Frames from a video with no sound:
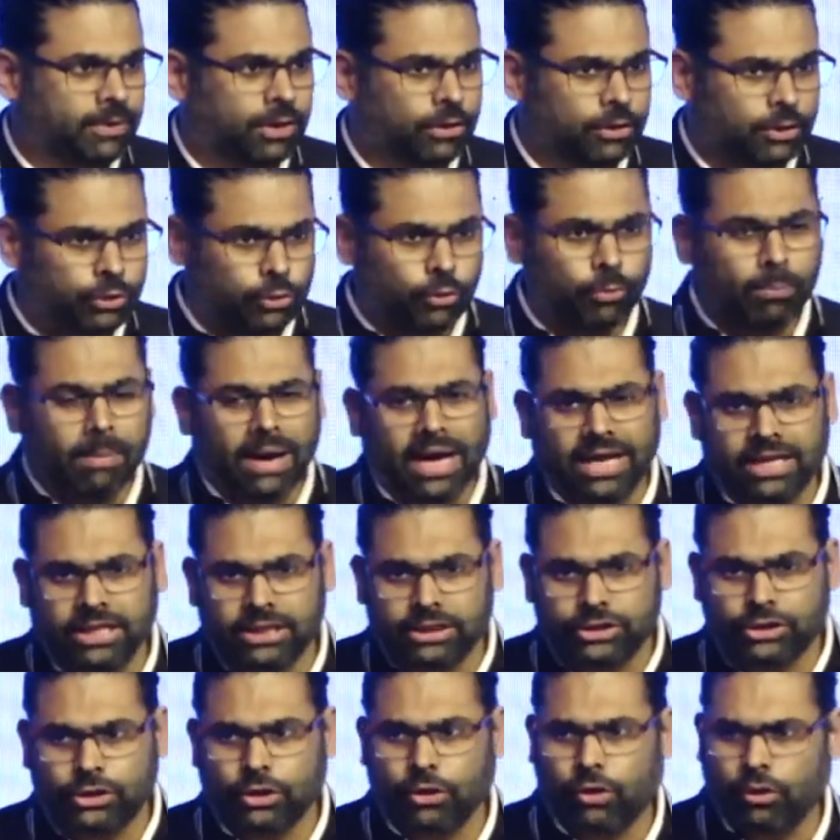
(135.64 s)
to
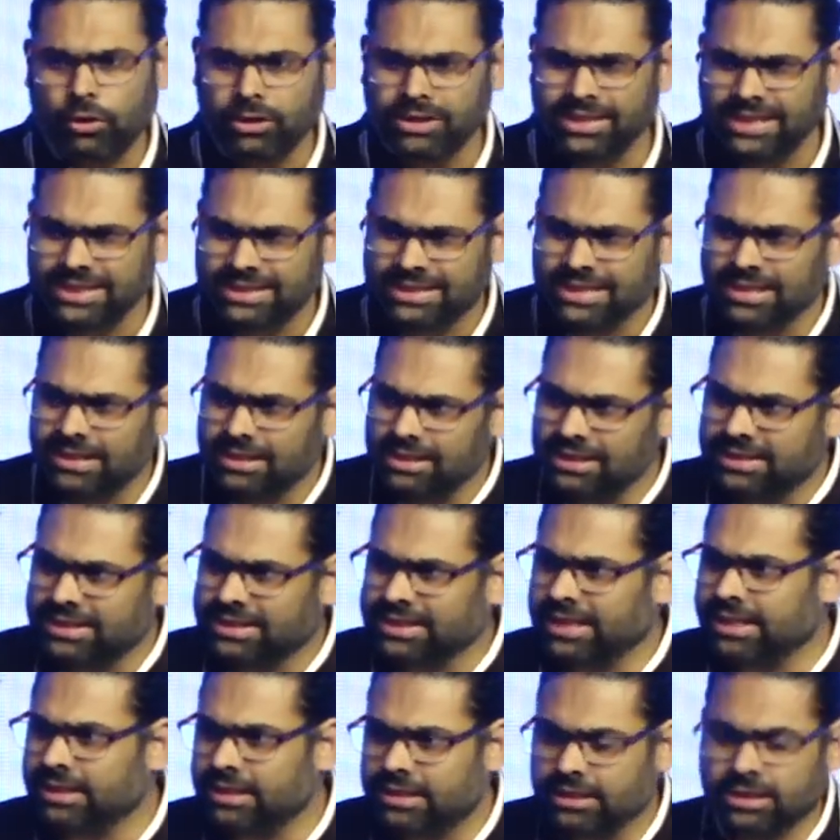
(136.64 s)
manage all these little
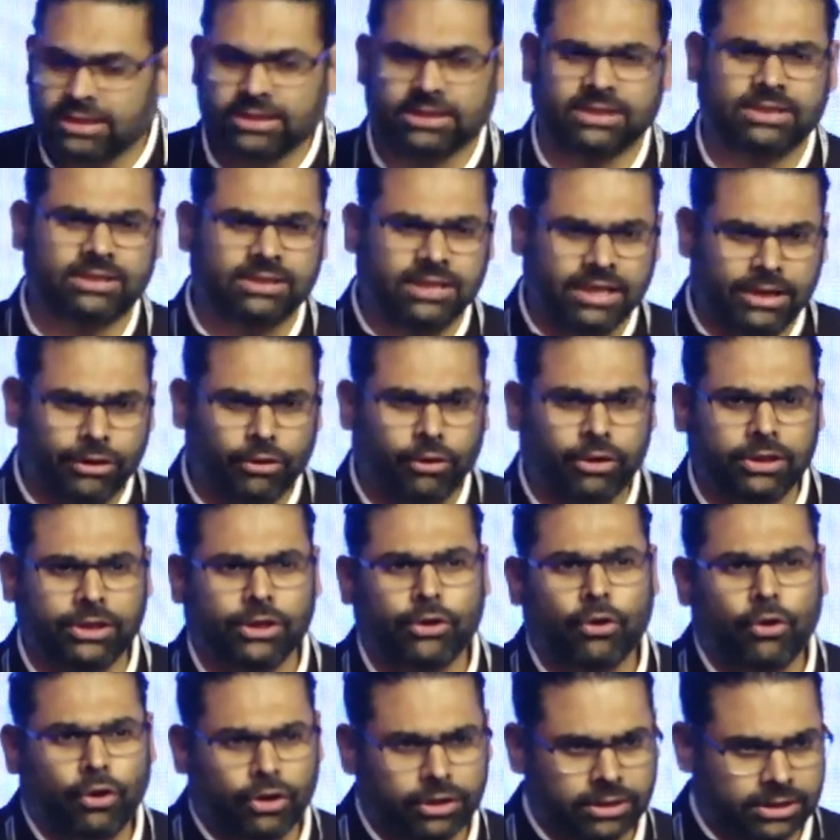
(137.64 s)
centers in all the
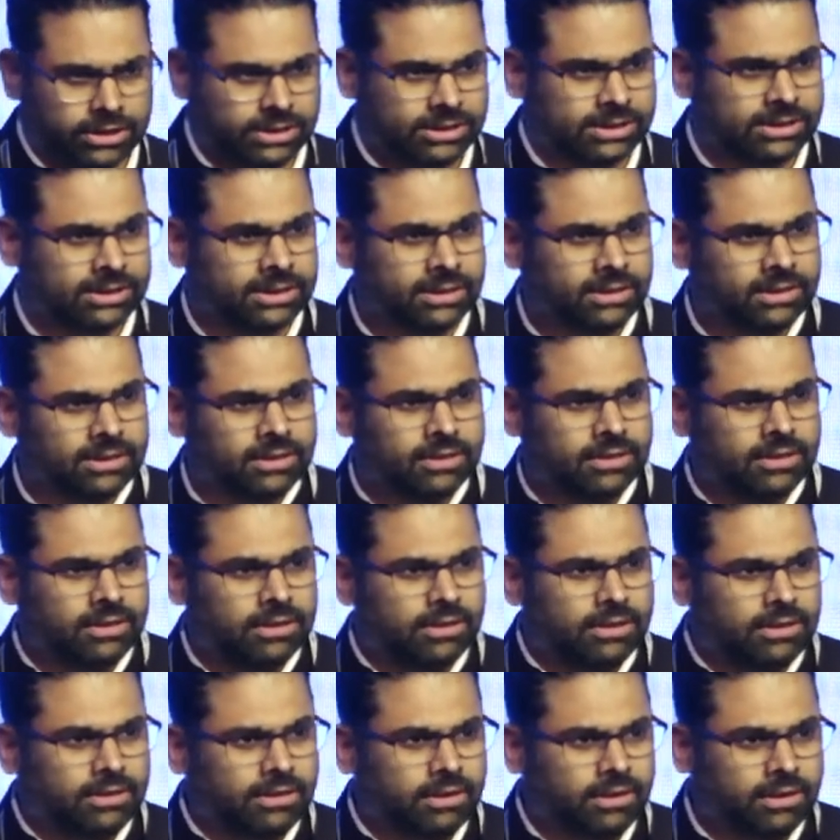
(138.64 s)
corners,
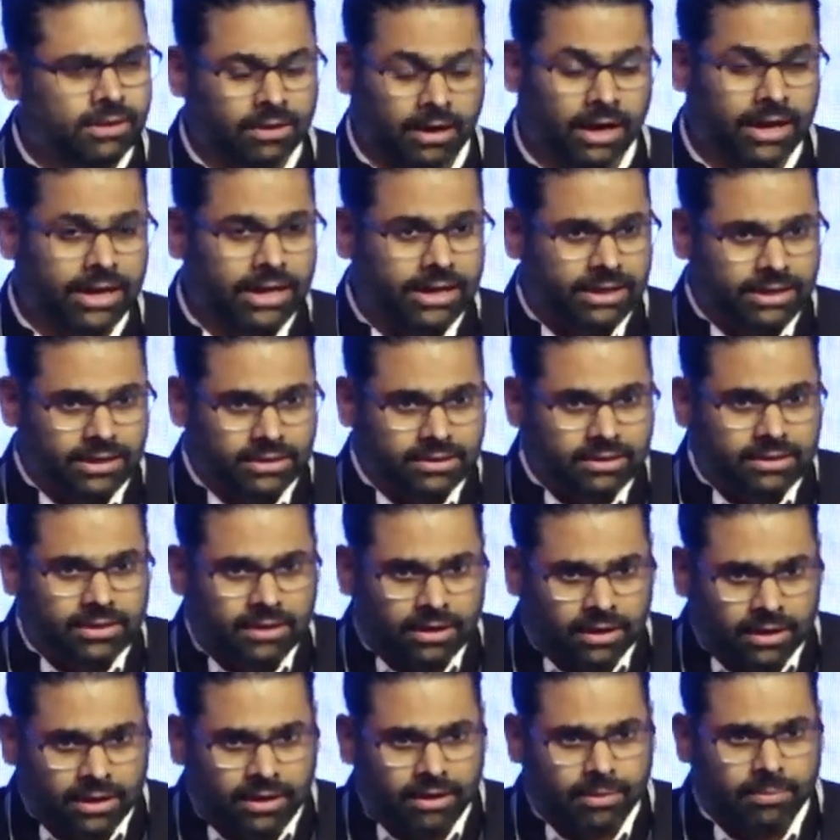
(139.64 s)
right,
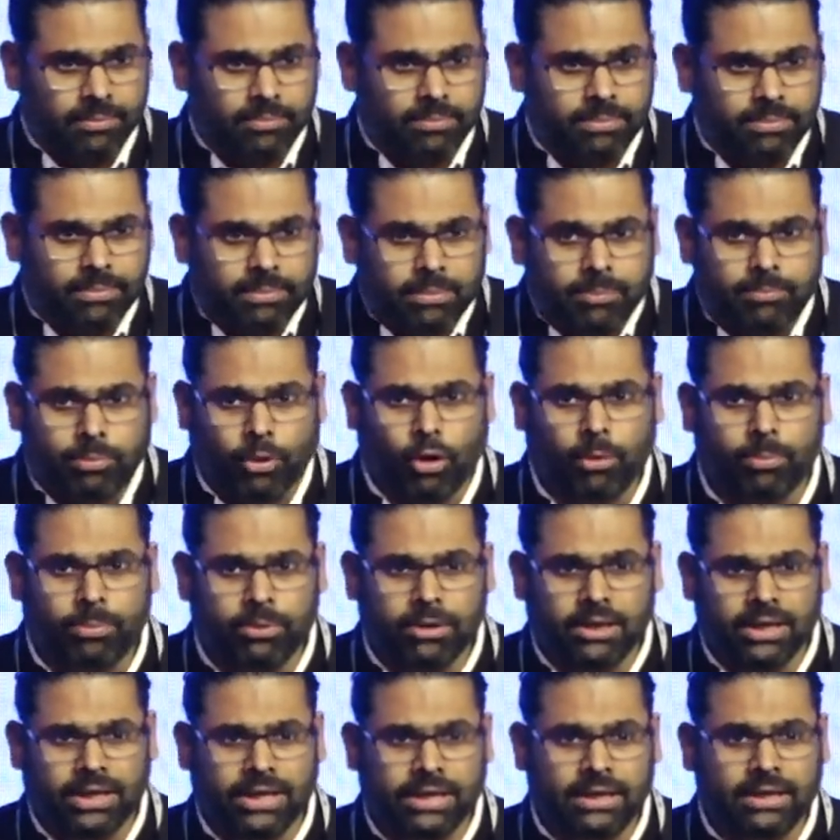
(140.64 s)

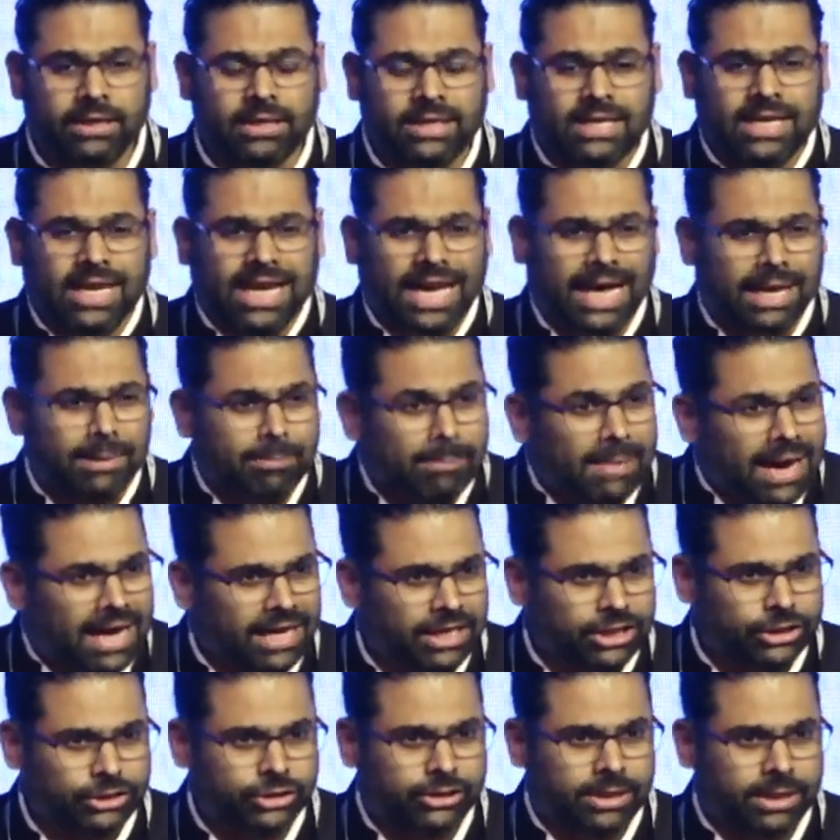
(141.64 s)
properly, and
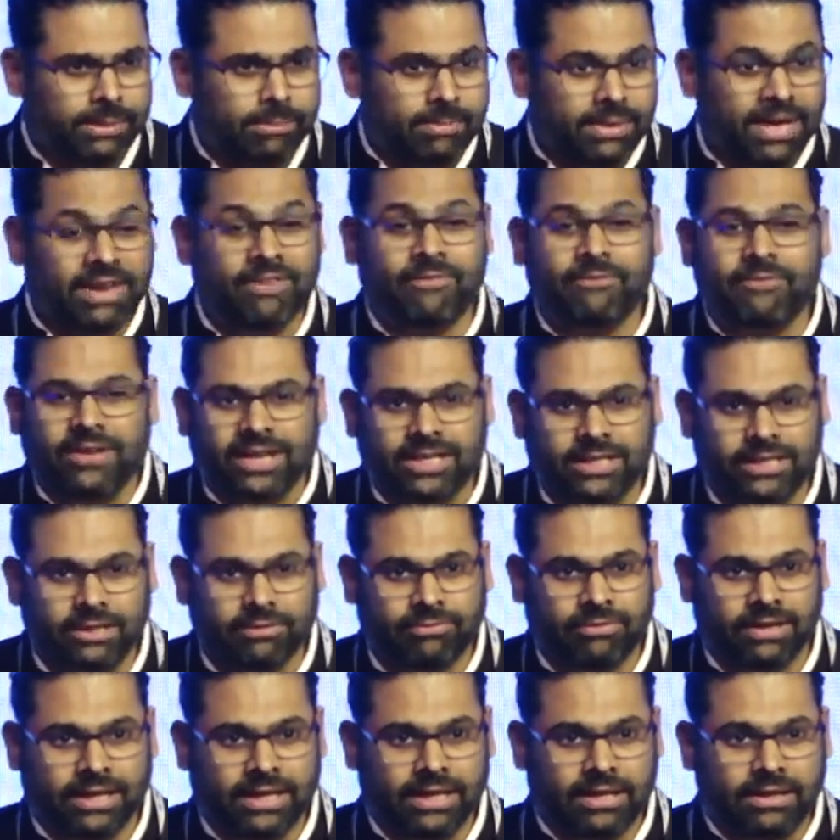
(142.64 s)
manage them
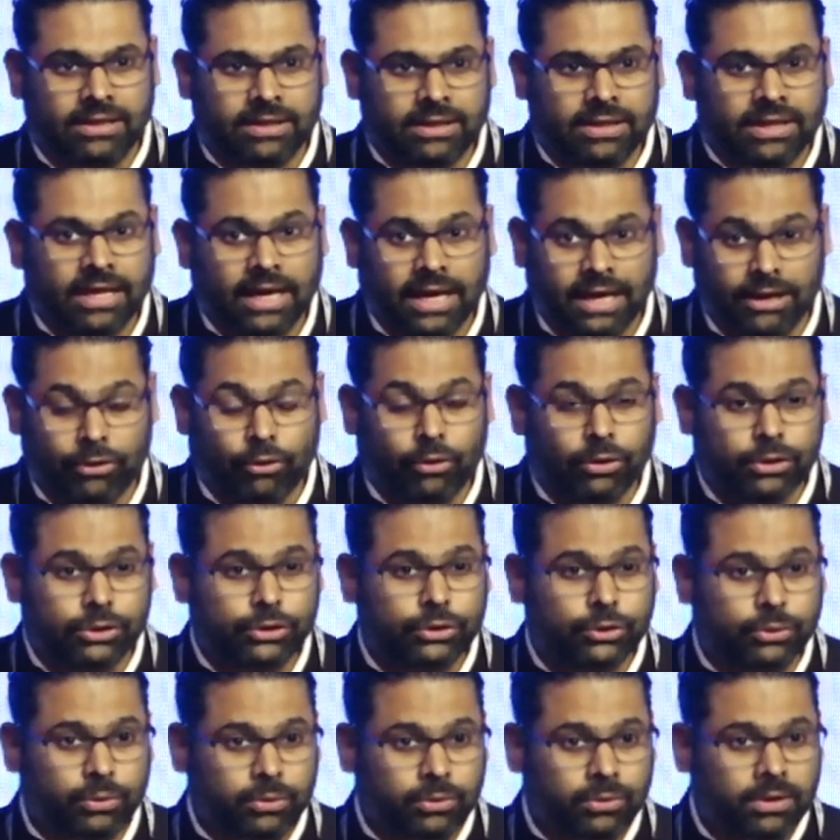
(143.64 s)
effectively and
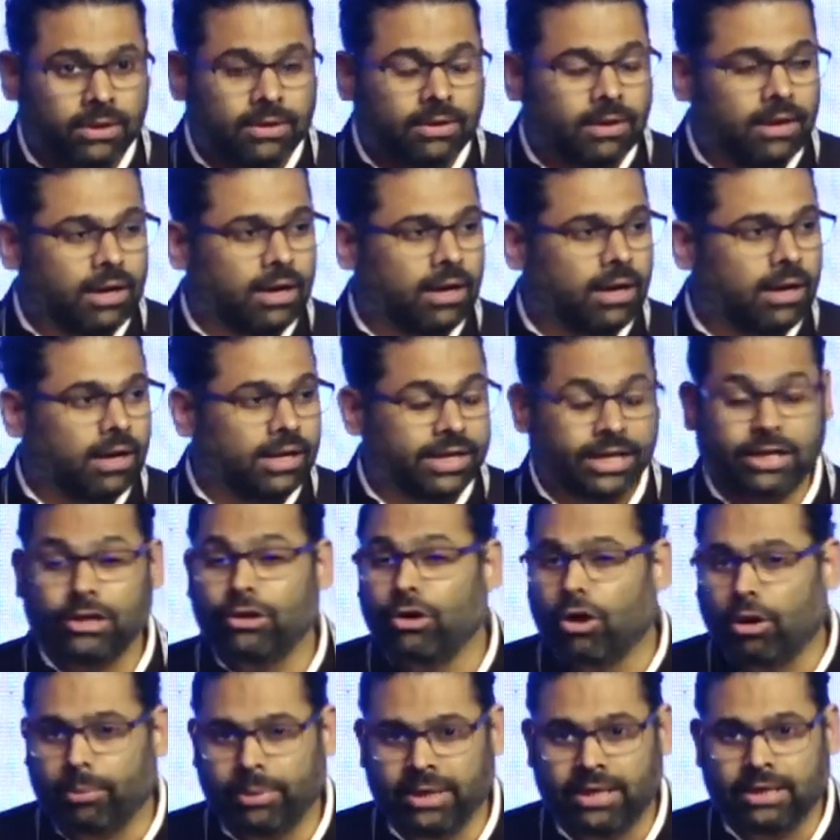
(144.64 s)
also
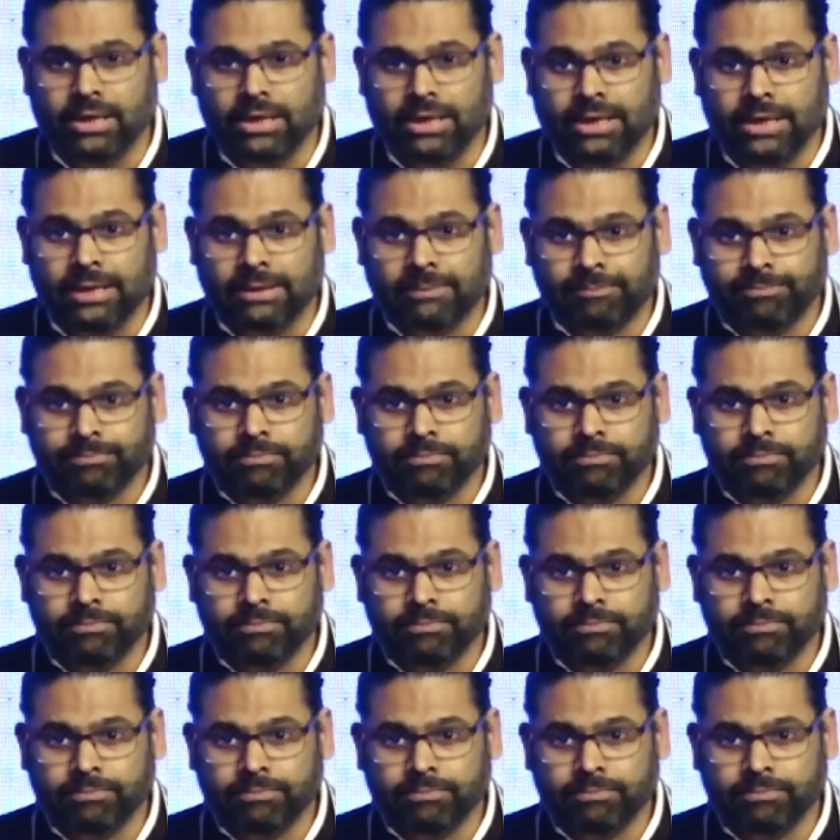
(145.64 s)
economically.